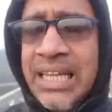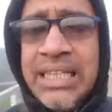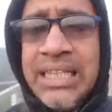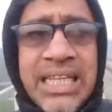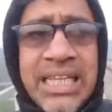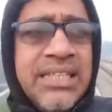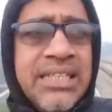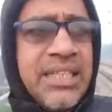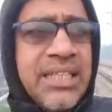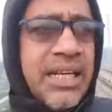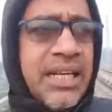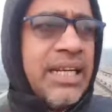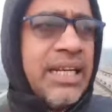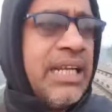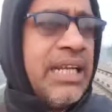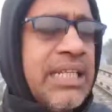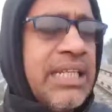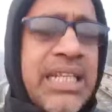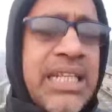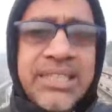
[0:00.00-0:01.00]

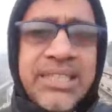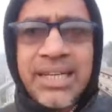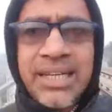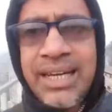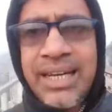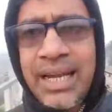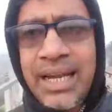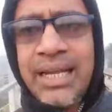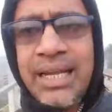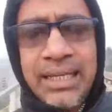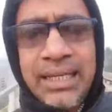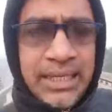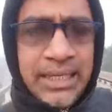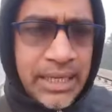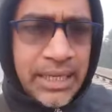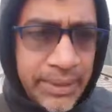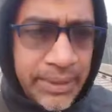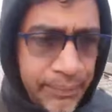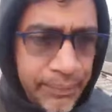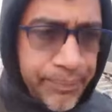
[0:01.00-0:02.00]
yesterday I
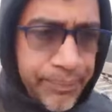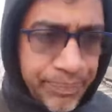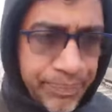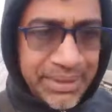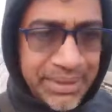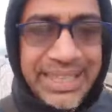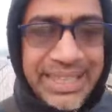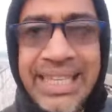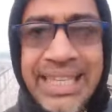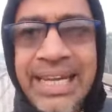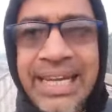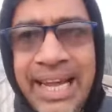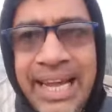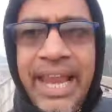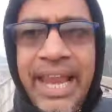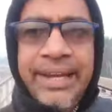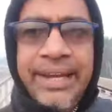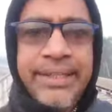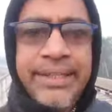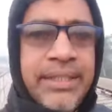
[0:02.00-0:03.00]

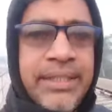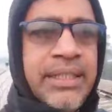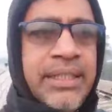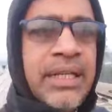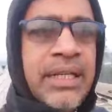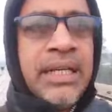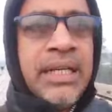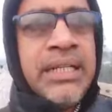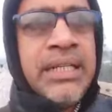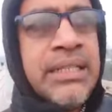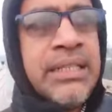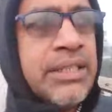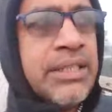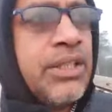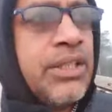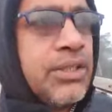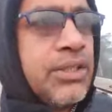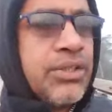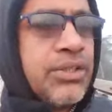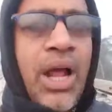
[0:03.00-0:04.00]
read
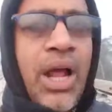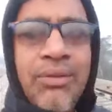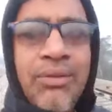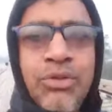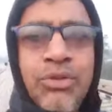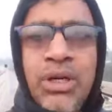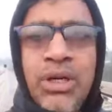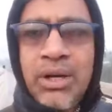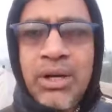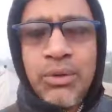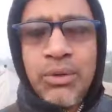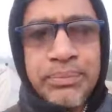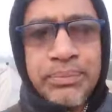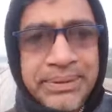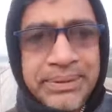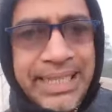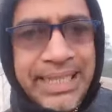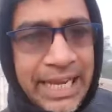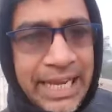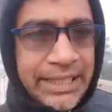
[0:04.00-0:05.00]
this also. Abdul Kalam
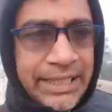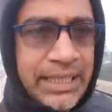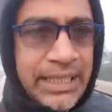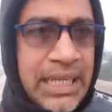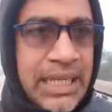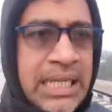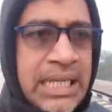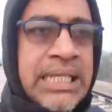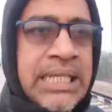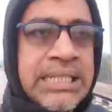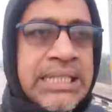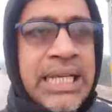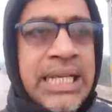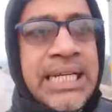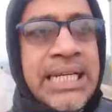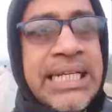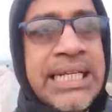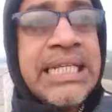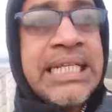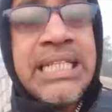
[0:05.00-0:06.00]
said,
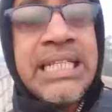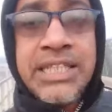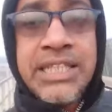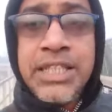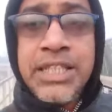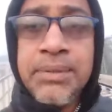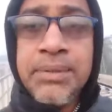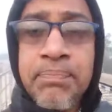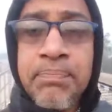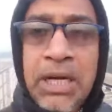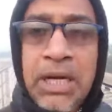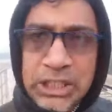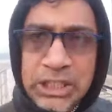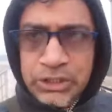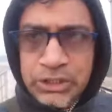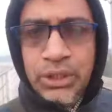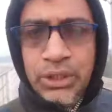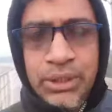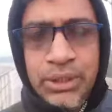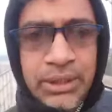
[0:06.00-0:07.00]
the rich
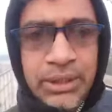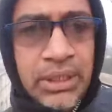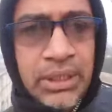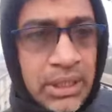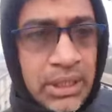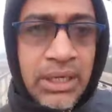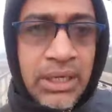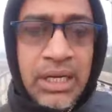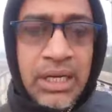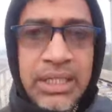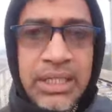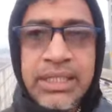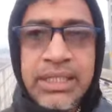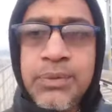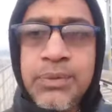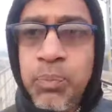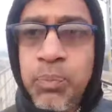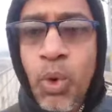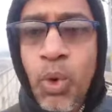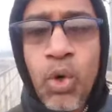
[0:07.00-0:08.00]
person, like
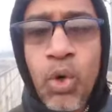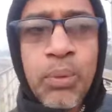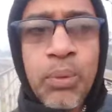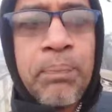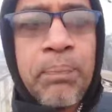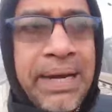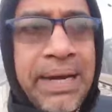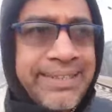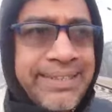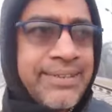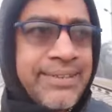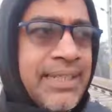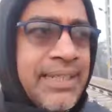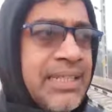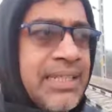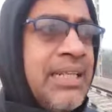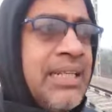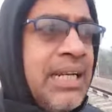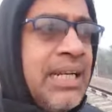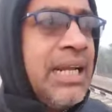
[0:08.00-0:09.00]
this poor
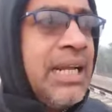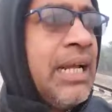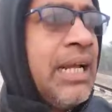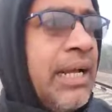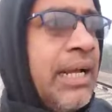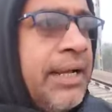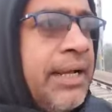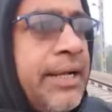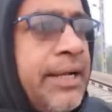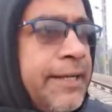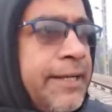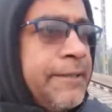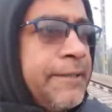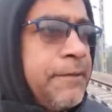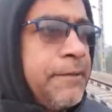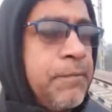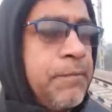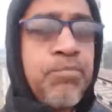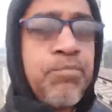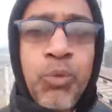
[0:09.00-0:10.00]
person,
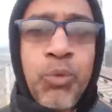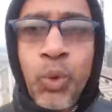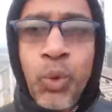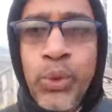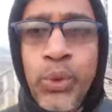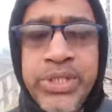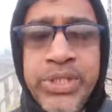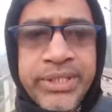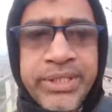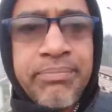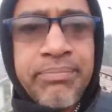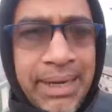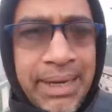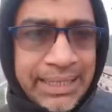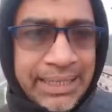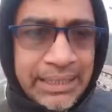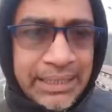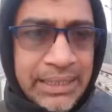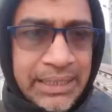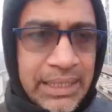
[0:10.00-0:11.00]
uh, which
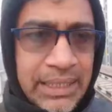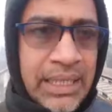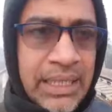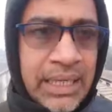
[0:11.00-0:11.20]
money